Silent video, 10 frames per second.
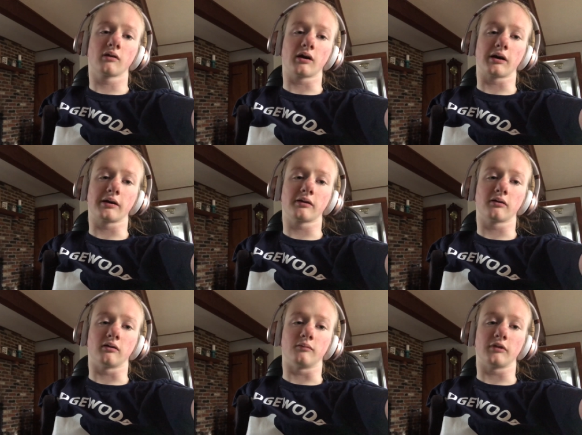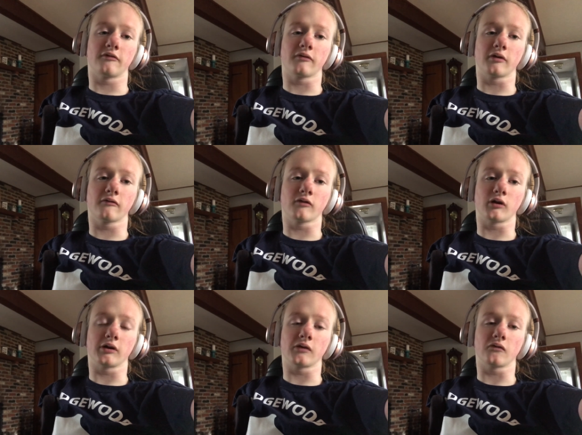I, um, I've loved
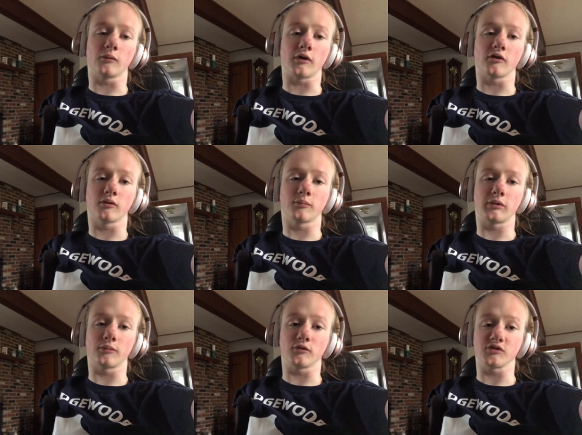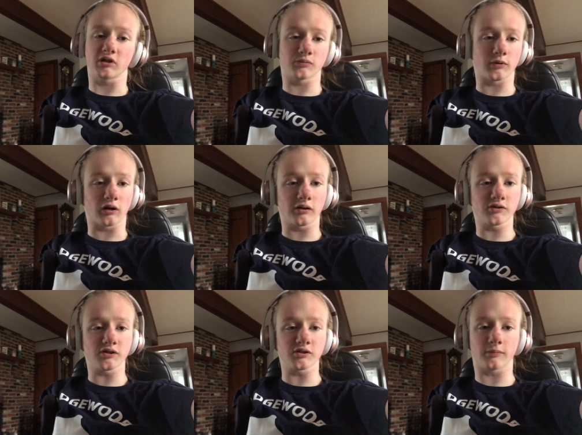learning from other people's
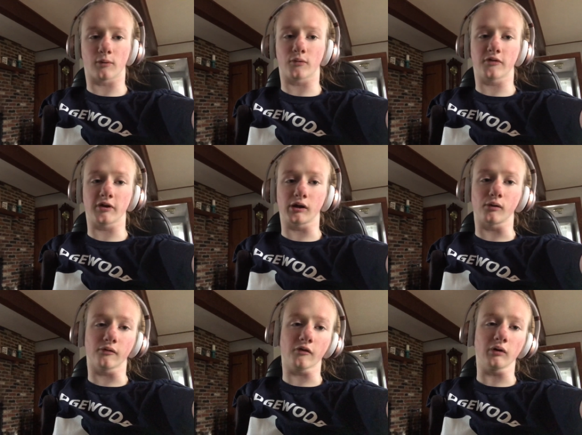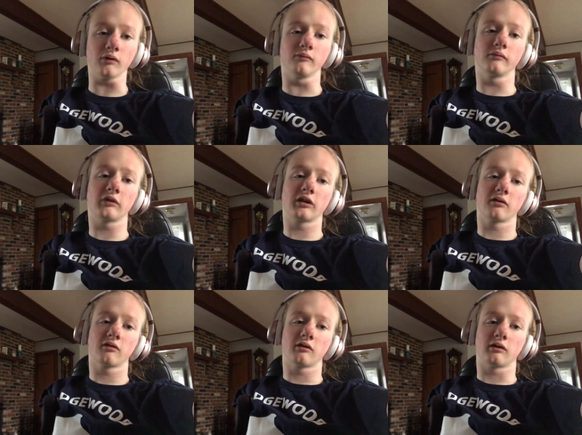experiences about what they go through
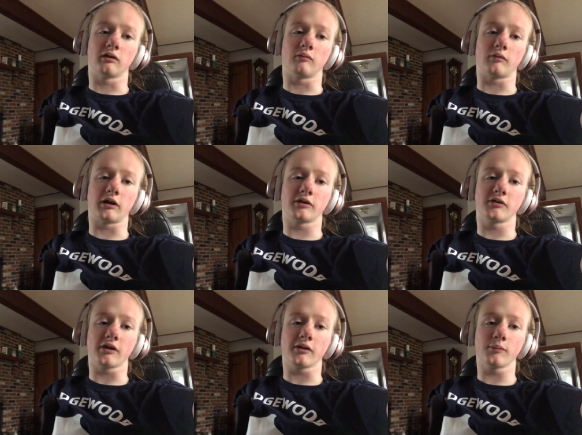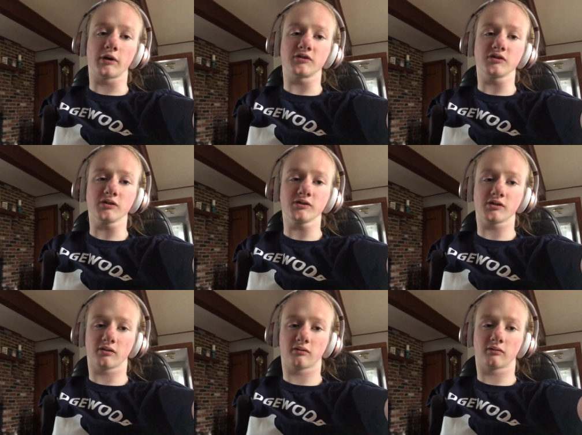um, on a daily
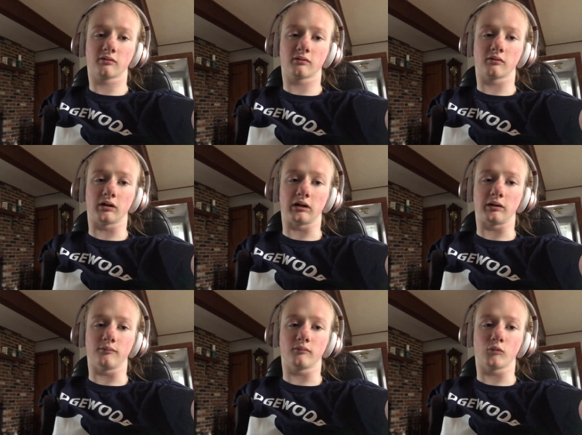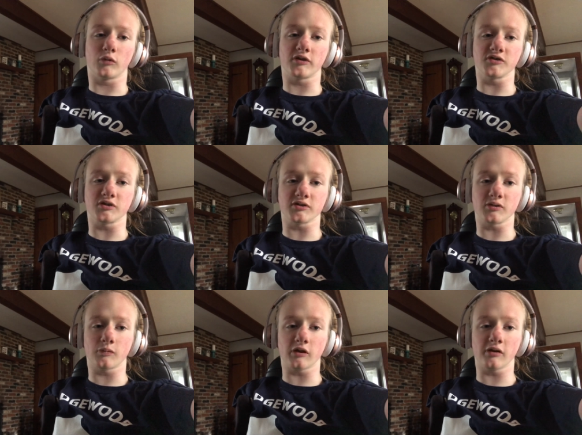basis um, with this
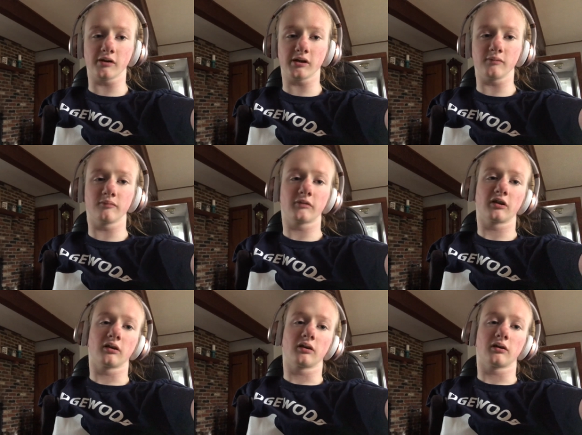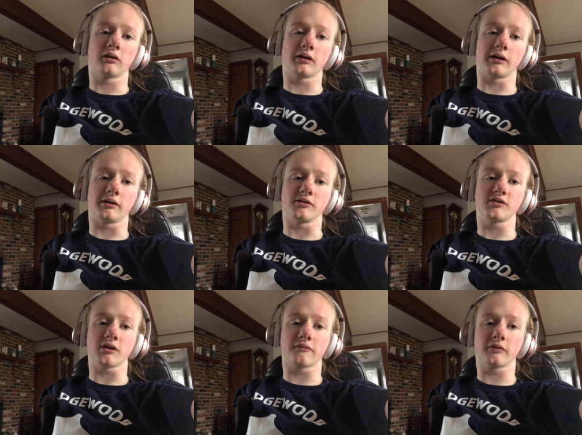disability, and it's
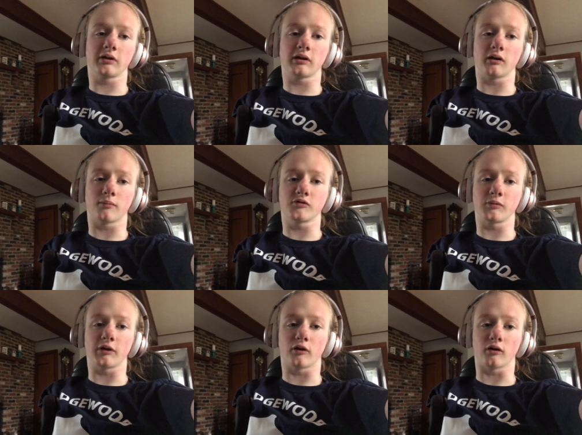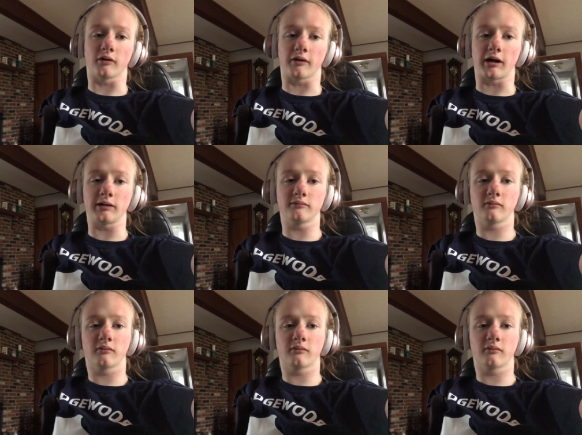definitely helped me learn a lot.